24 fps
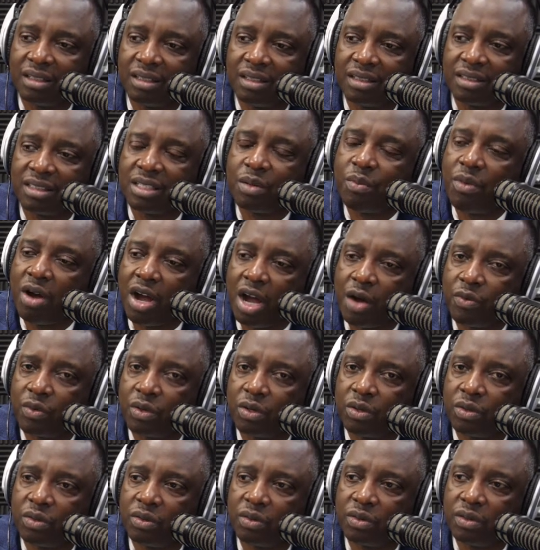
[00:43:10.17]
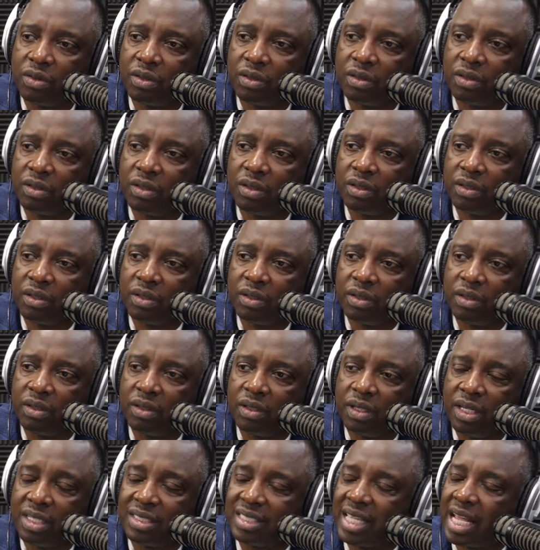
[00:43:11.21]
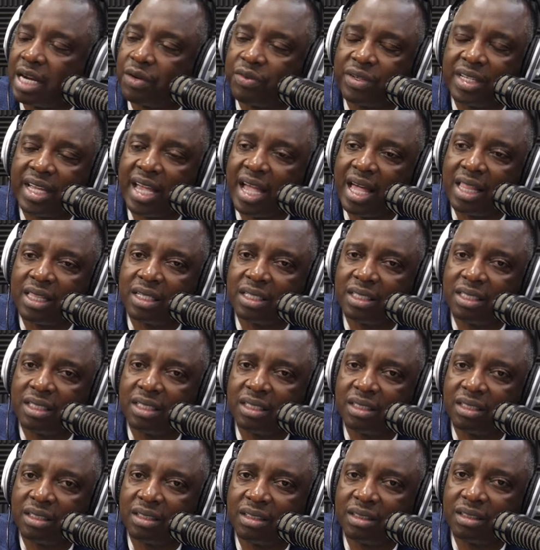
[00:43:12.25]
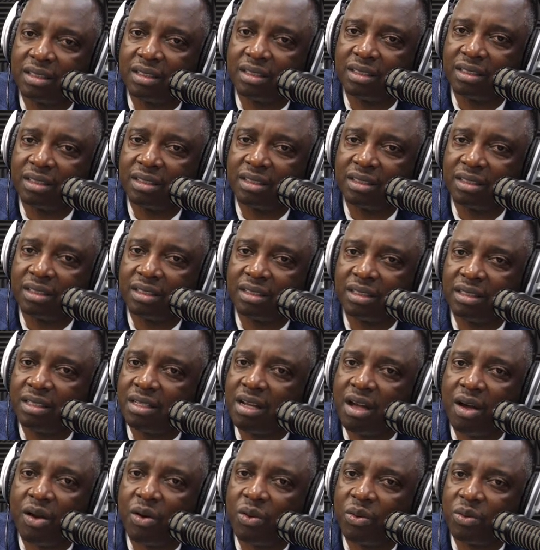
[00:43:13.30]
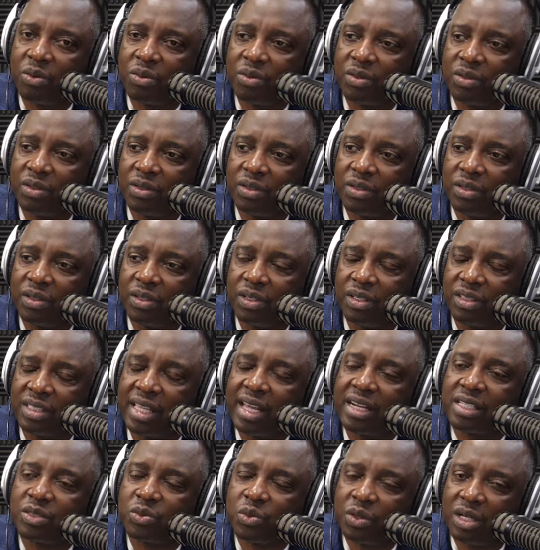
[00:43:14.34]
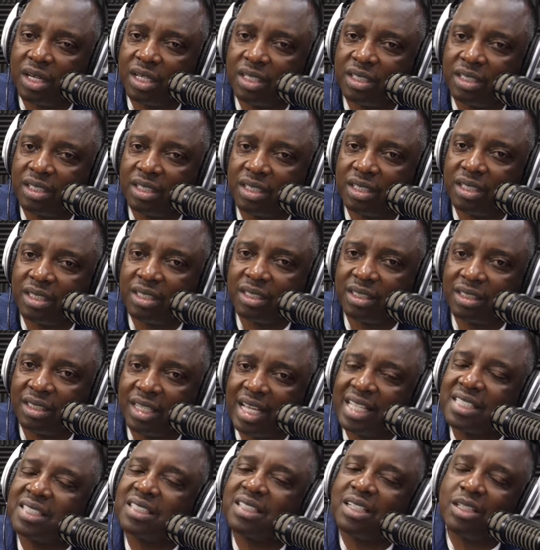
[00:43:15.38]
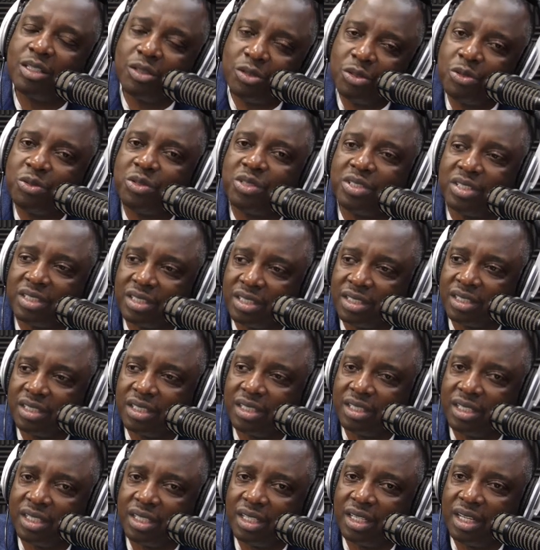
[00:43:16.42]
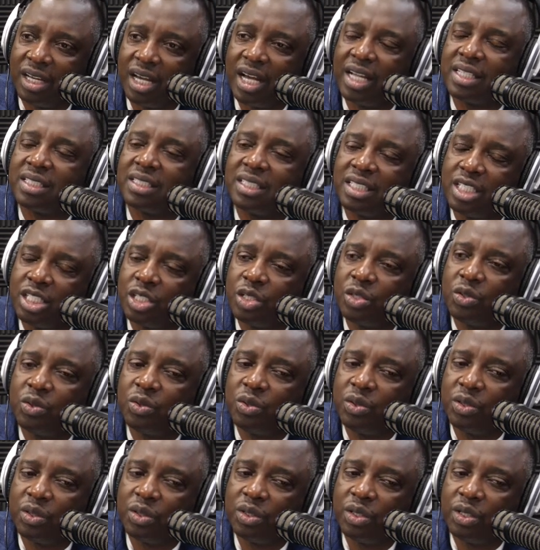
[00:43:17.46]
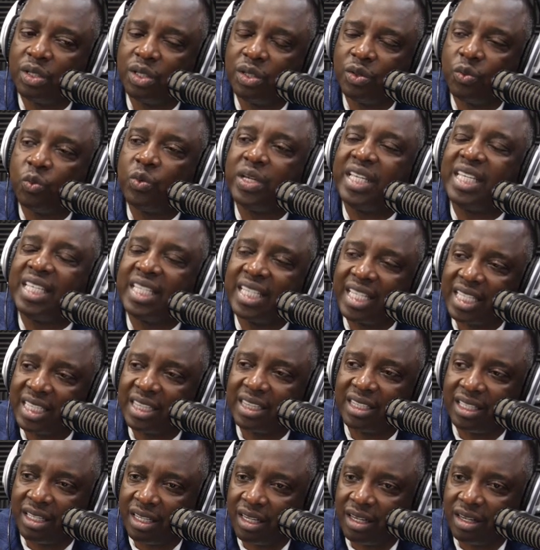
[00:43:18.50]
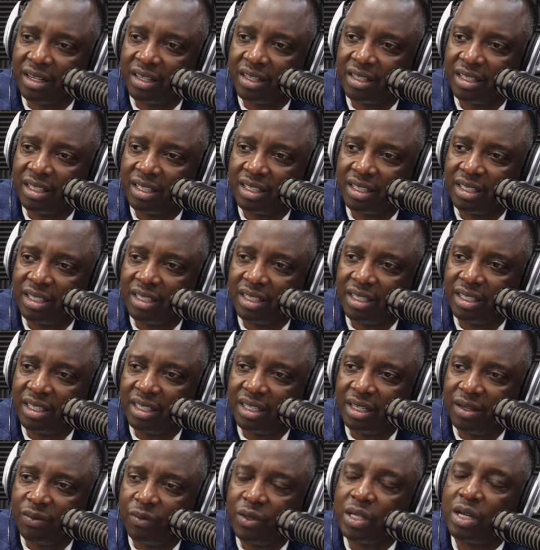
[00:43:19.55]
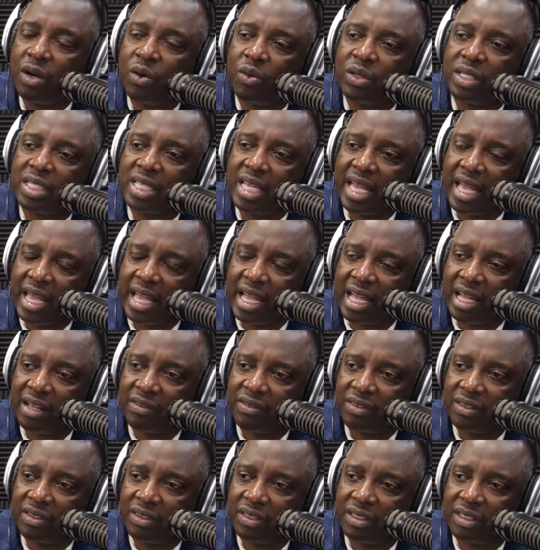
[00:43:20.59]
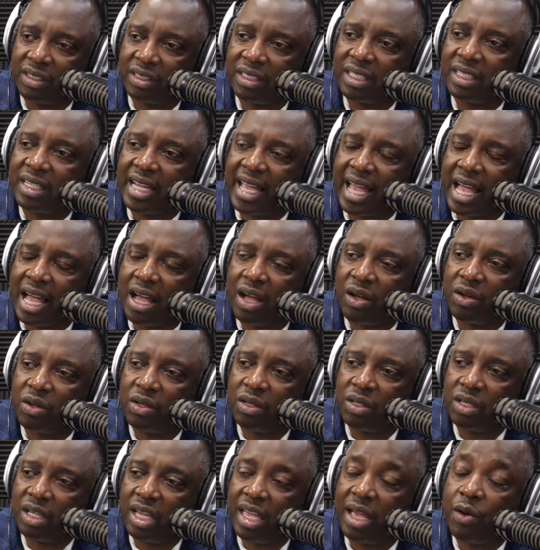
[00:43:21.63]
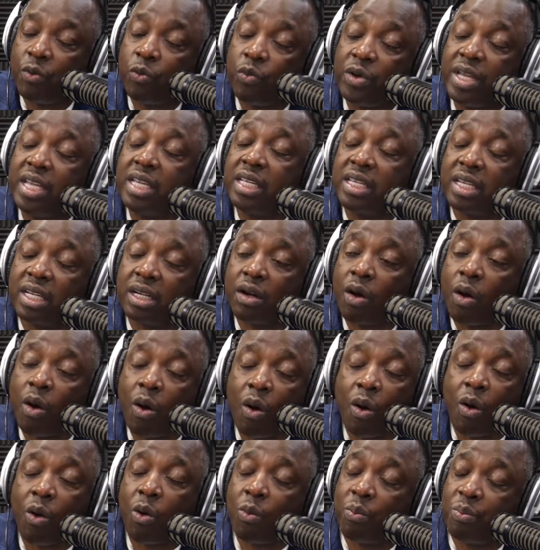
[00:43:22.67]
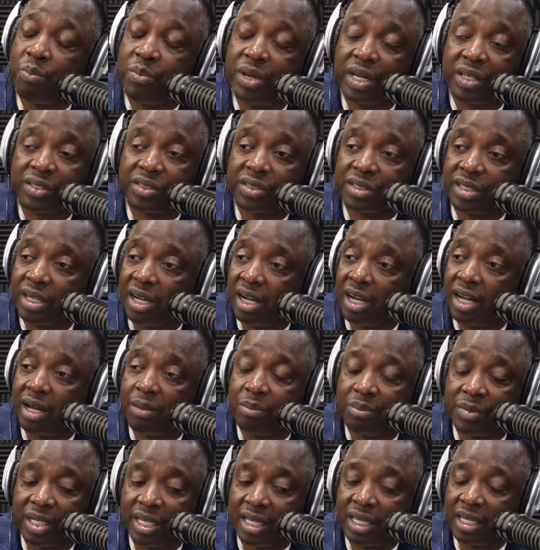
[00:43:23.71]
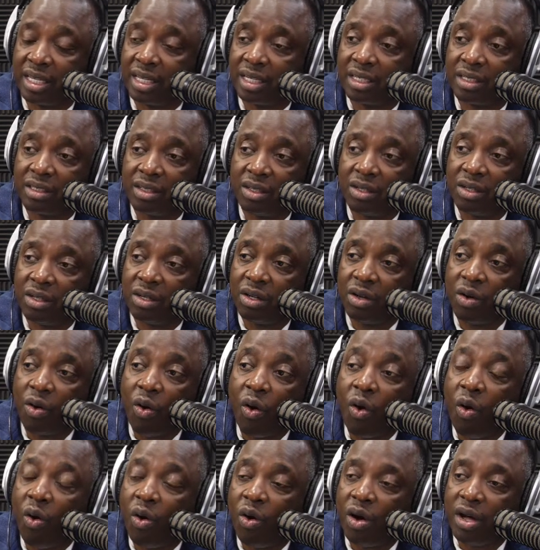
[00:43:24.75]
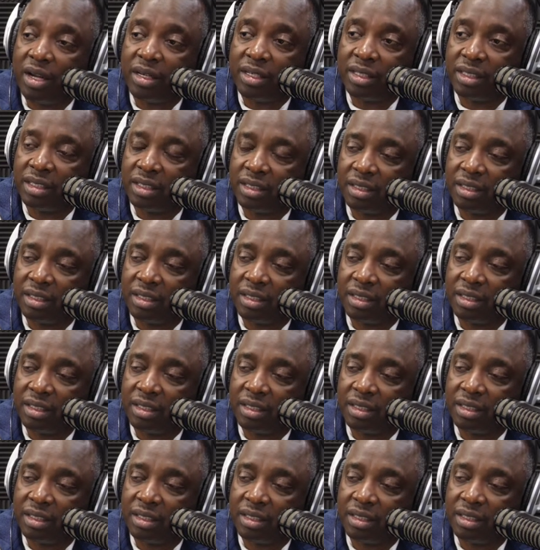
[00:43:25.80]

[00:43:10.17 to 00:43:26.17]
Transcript: tomorrow, is that a reality? No. That is what? That's an illusion. Until we get there, we only have the now. And we get all messed up, man, on